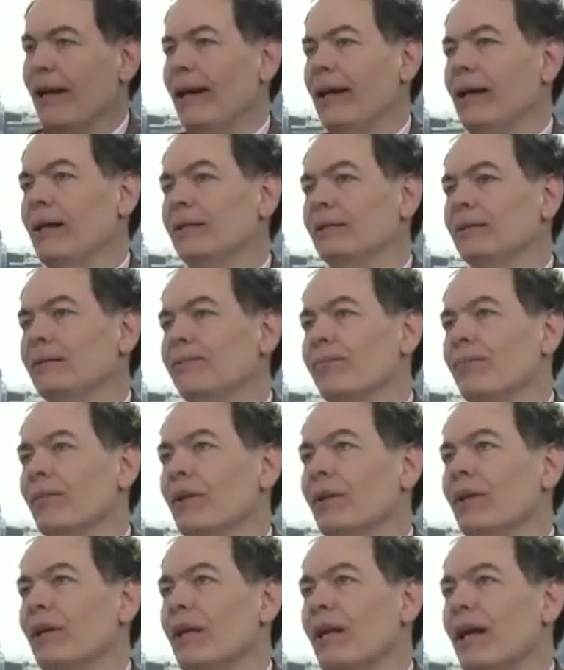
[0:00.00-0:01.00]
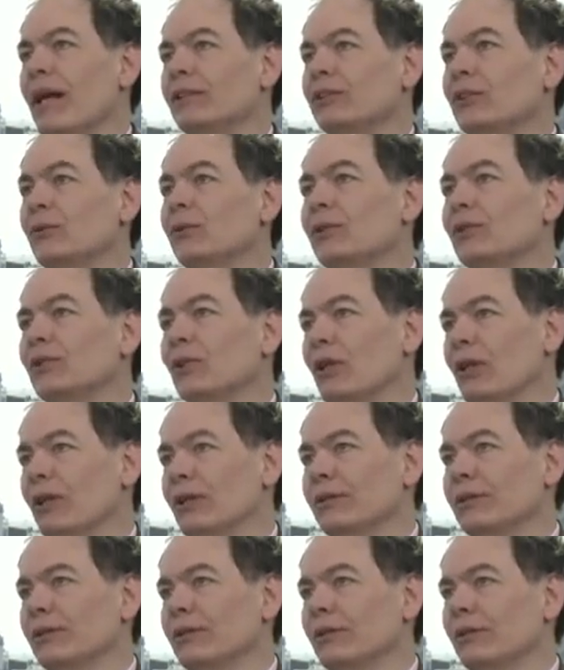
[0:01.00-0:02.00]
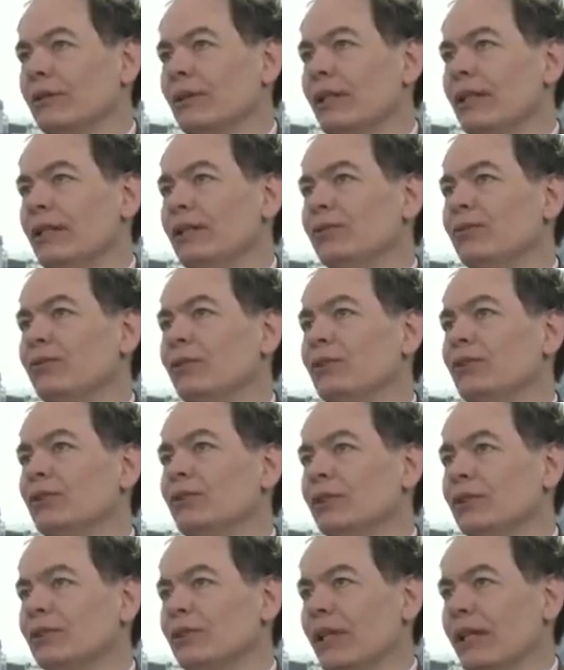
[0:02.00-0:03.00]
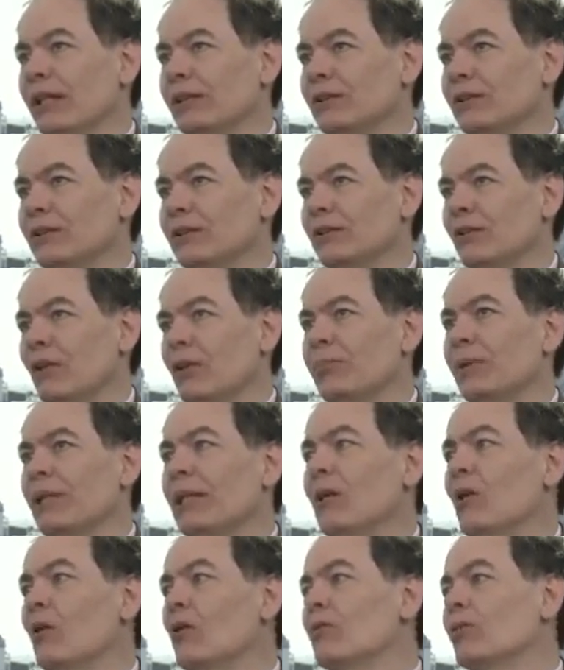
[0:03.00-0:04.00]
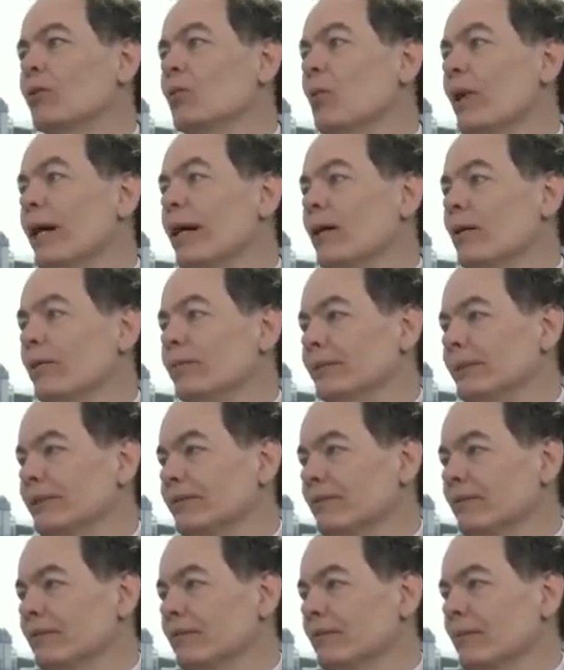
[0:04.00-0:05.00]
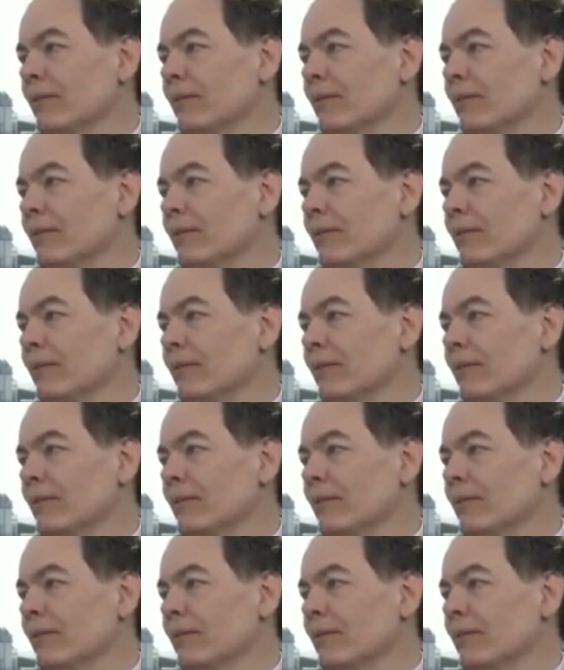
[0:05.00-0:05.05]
And as a result, these futures exchanges are being overwhelmed.